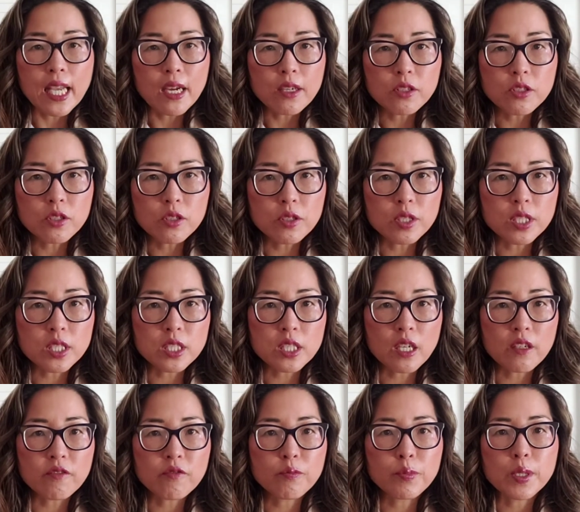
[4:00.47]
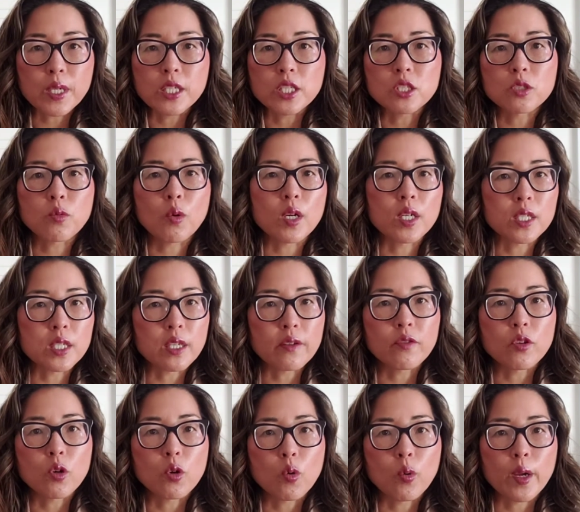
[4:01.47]
how to do this stuff, but I just wanted to give
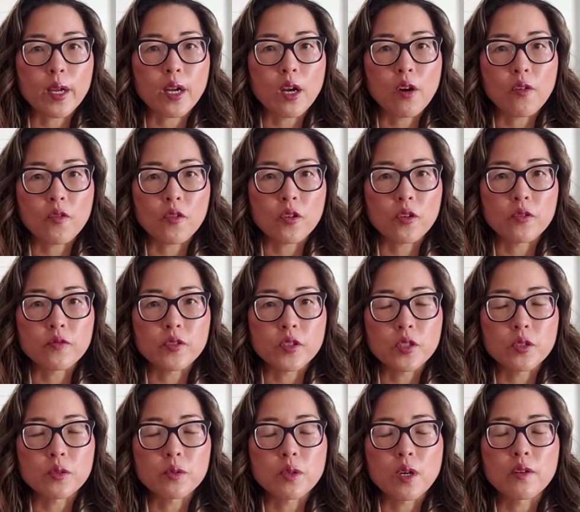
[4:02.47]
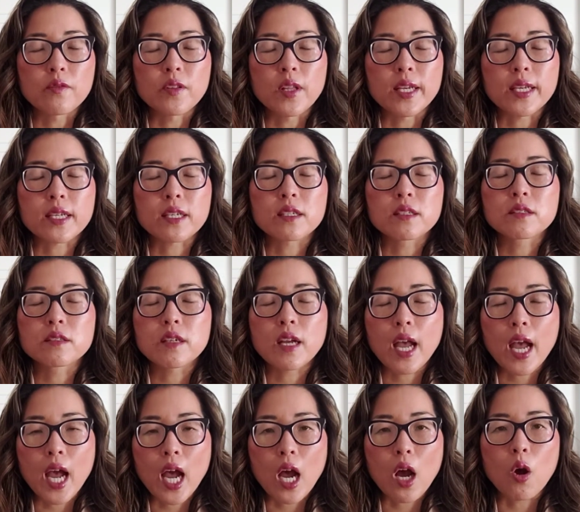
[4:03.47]
you a quick overview of like
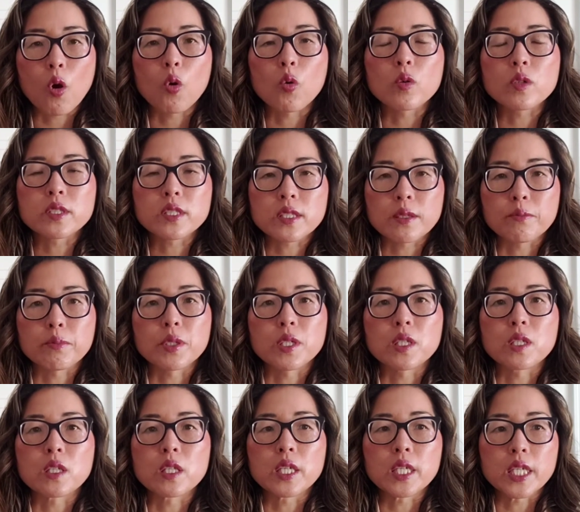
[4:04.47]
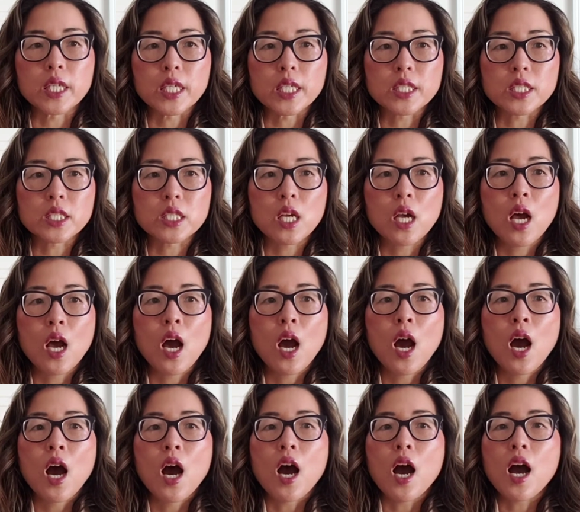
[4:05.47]
how simple it is.
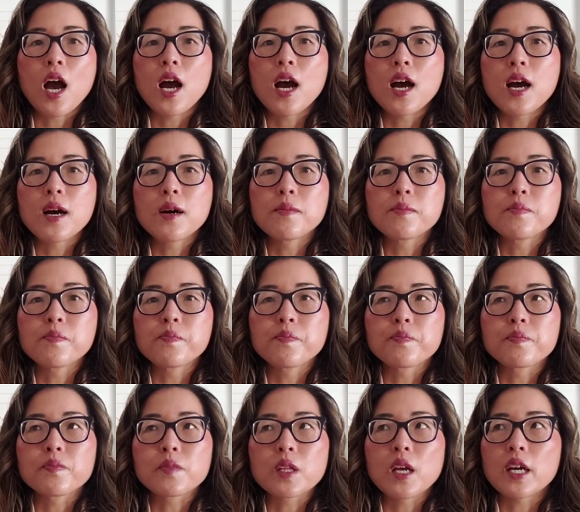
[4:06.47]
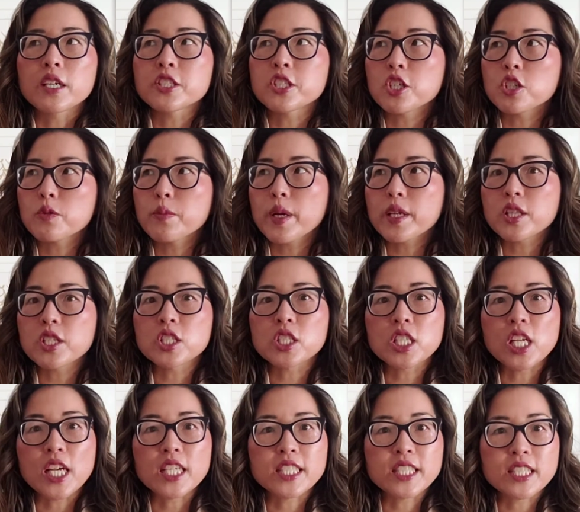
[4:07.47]
I shared about this
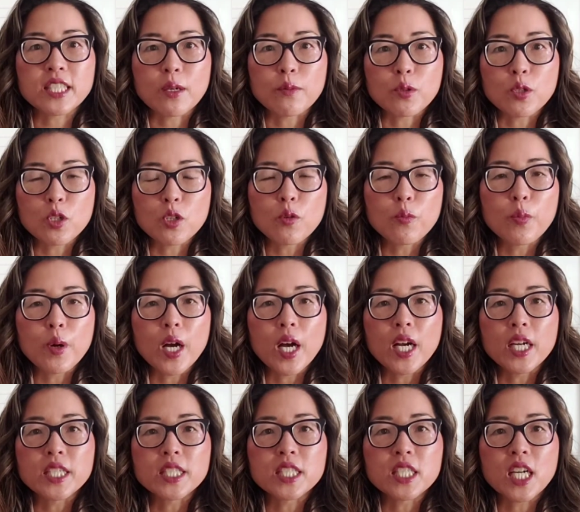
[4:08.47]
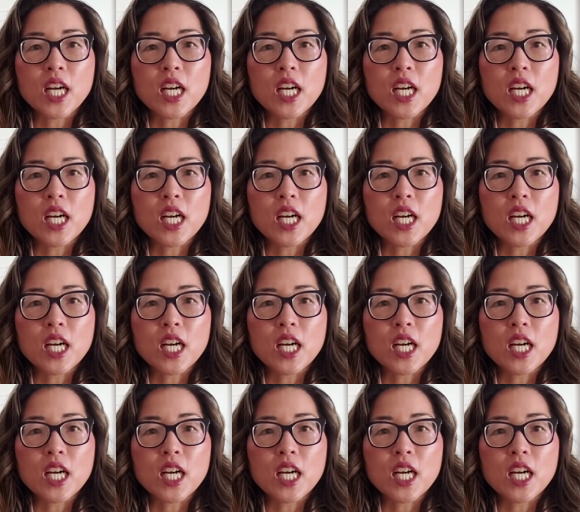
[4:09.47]
last summer, but